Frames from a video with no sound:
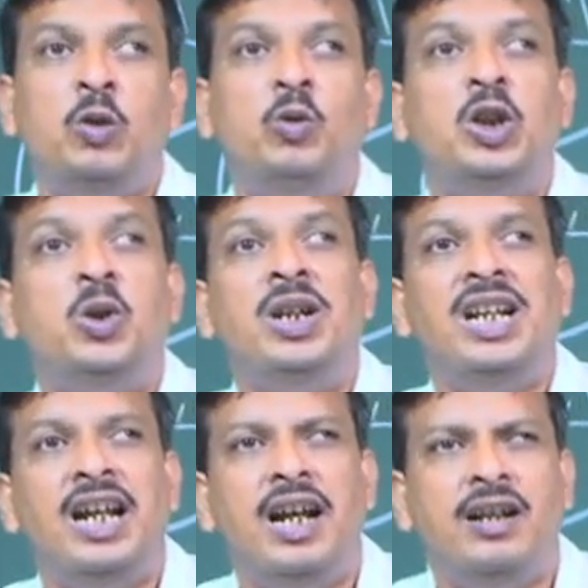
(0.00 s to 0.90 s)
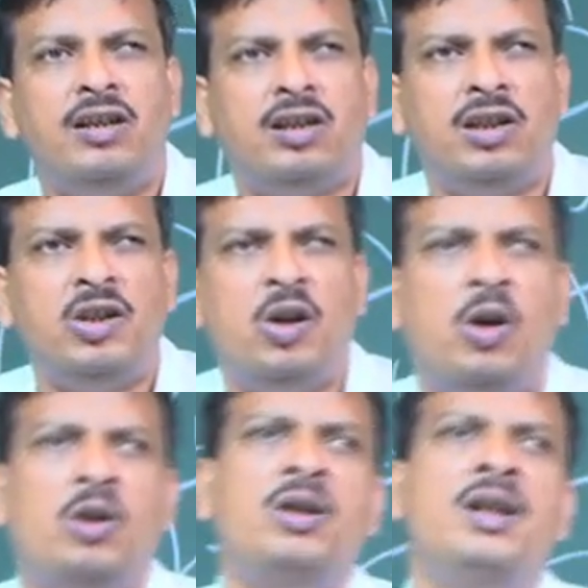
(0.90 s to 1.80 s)
which will
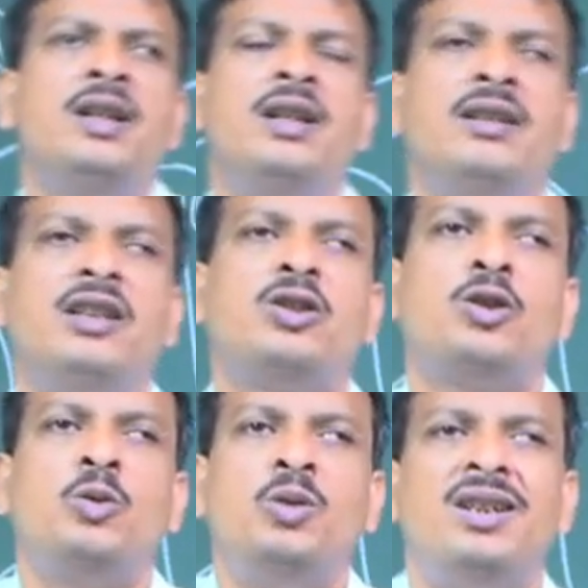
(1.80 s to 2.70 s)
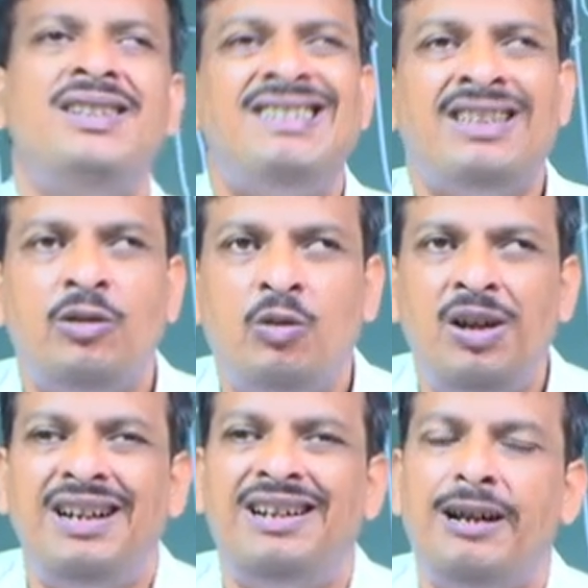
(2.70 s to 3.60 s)
ensure the students
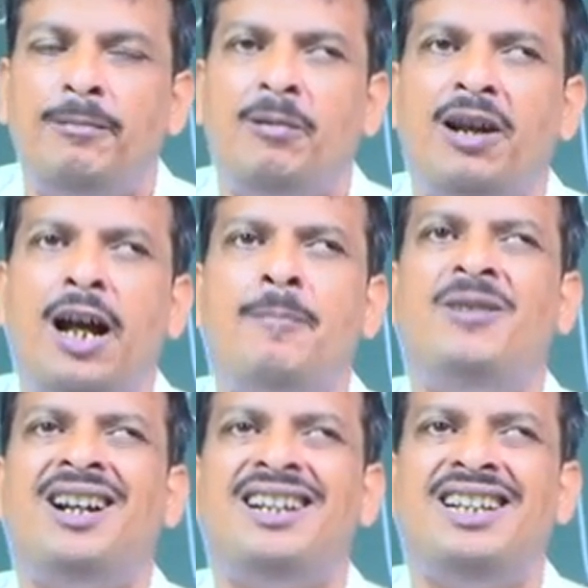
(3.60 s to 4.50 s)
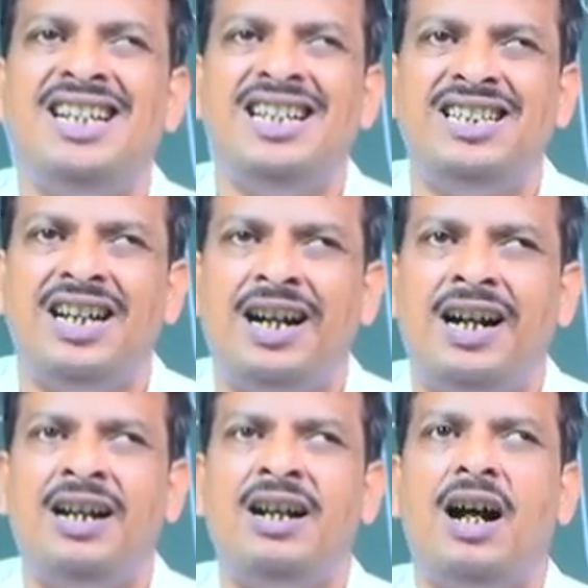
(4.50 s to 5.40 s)
will develop the
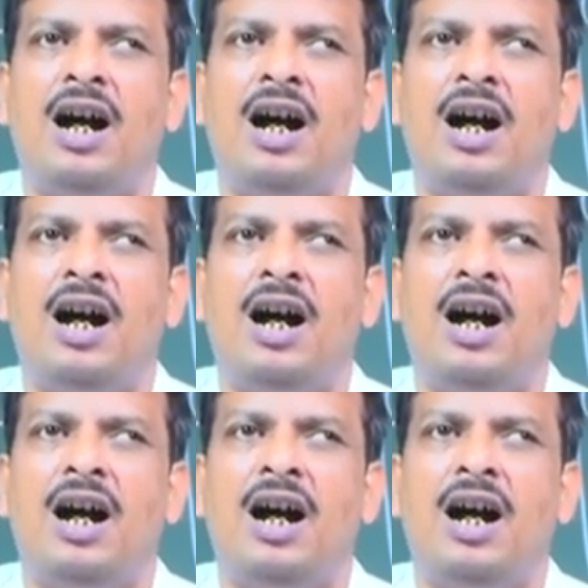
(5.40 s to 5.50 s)
desired